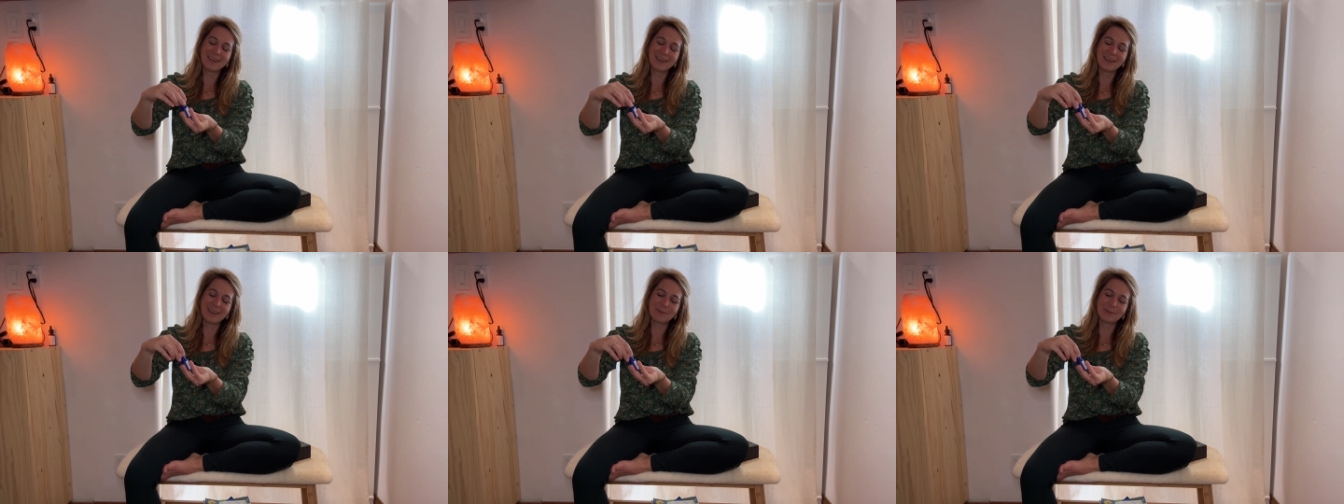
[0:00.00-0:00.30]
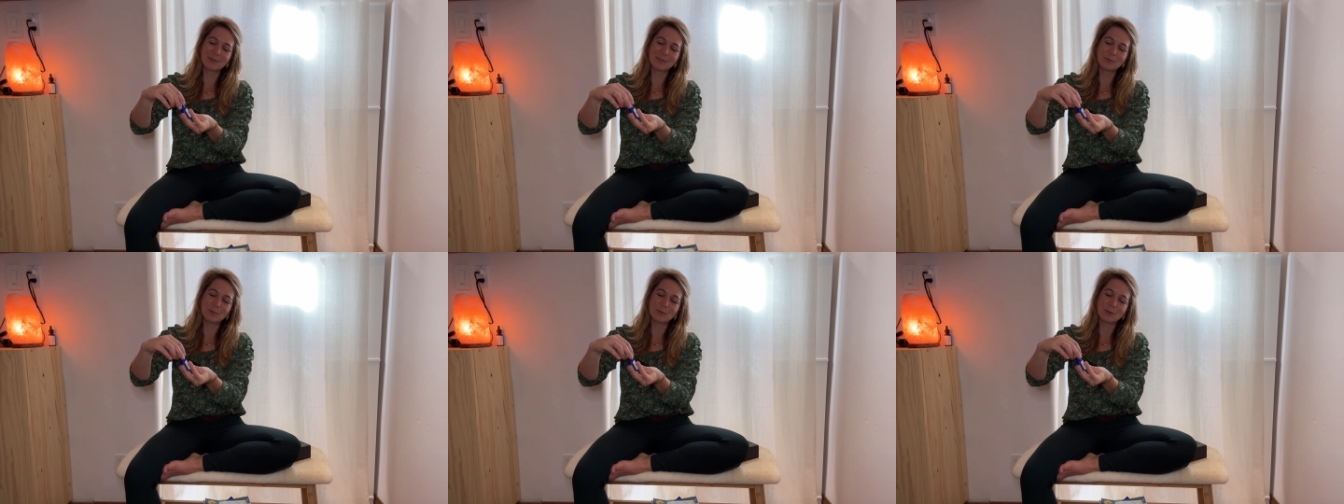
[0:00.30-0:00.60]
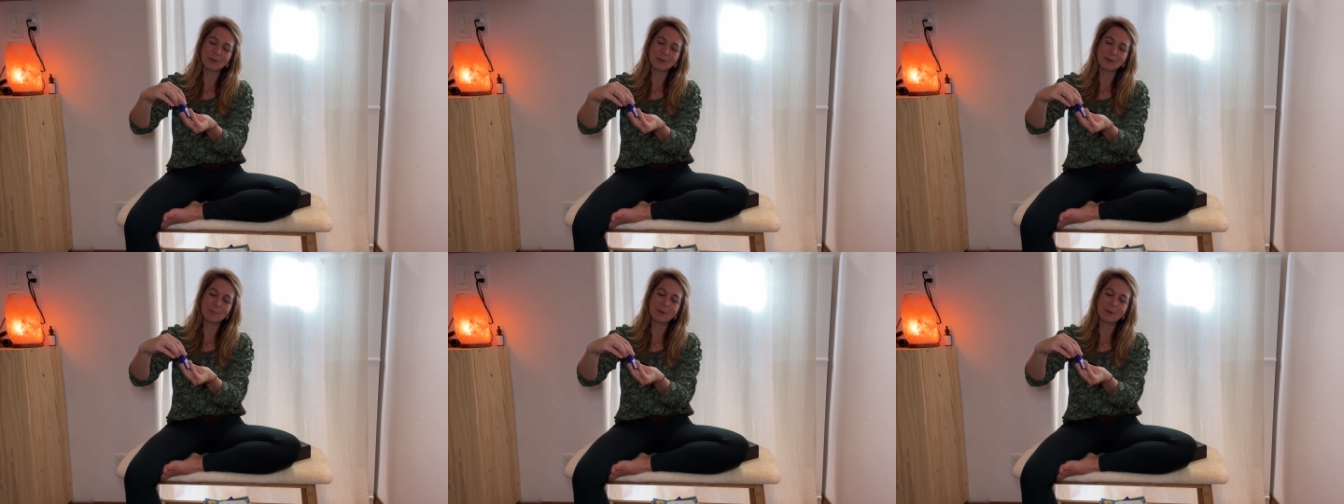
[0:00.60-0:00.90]
I almost put
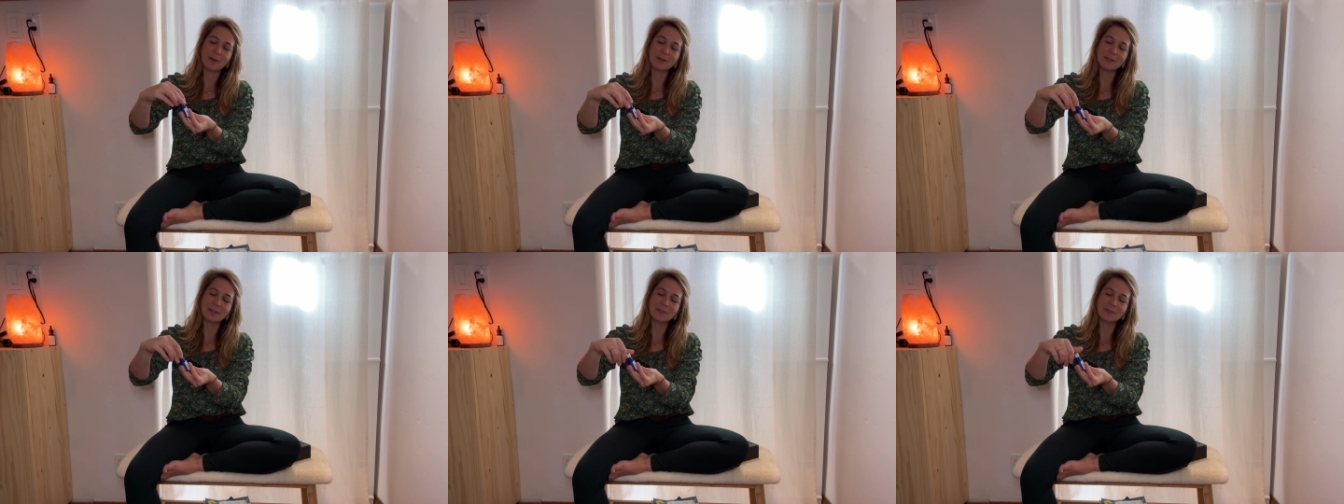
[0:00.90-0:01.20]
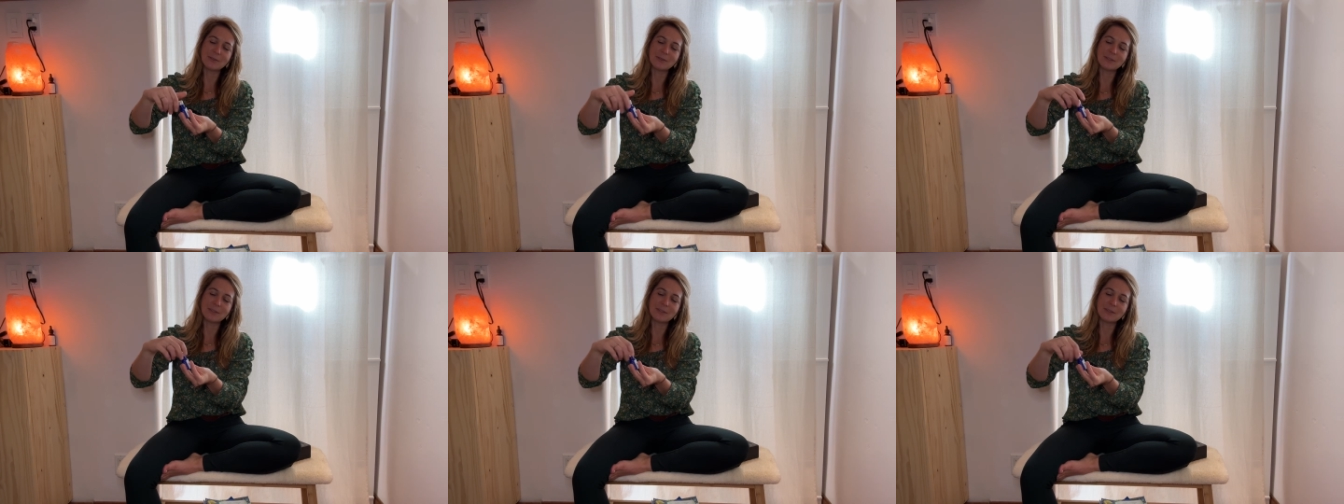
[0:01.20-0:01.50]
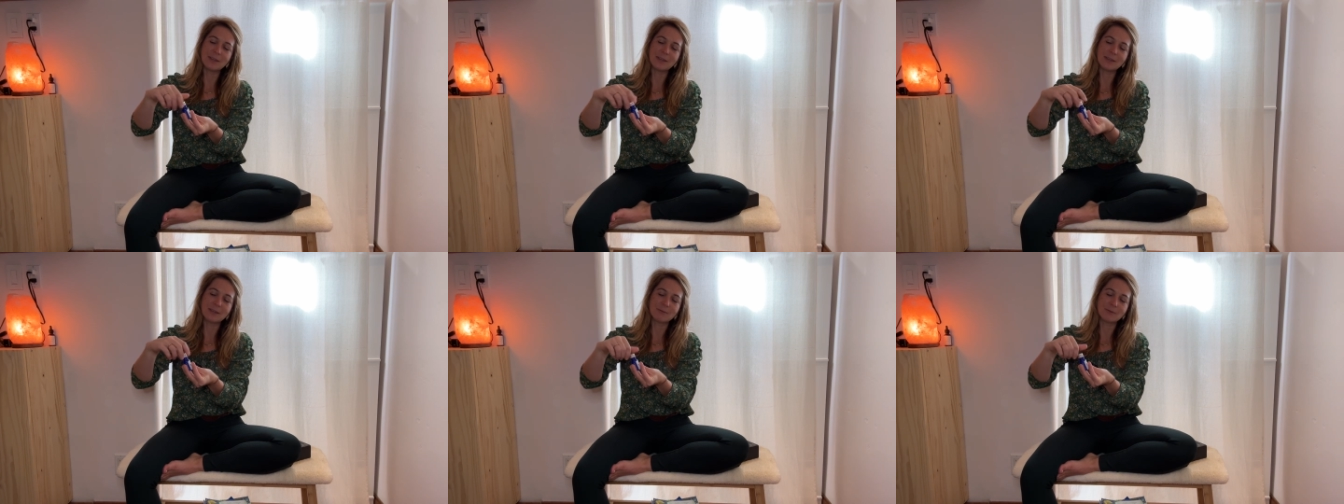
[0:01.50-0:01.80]
on a bodysuit
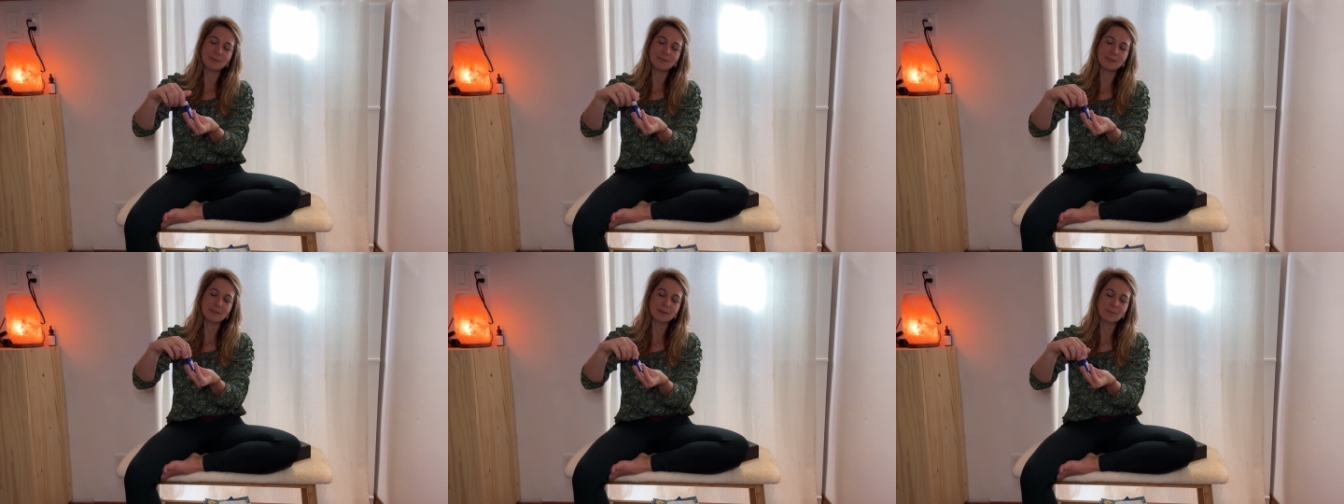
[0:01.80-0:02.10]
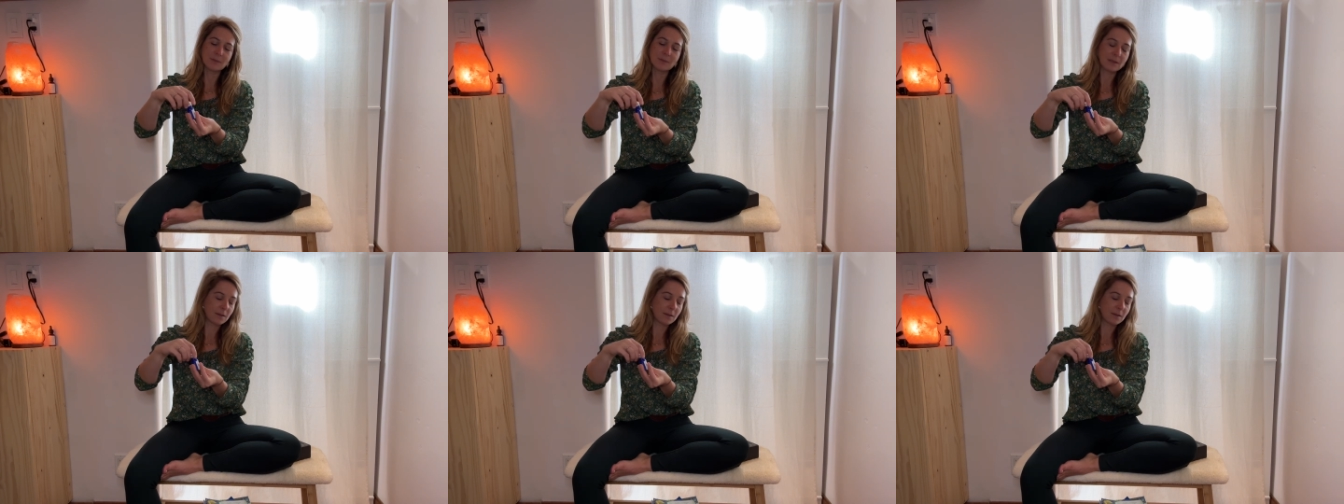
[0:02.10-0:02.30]
today and I was like,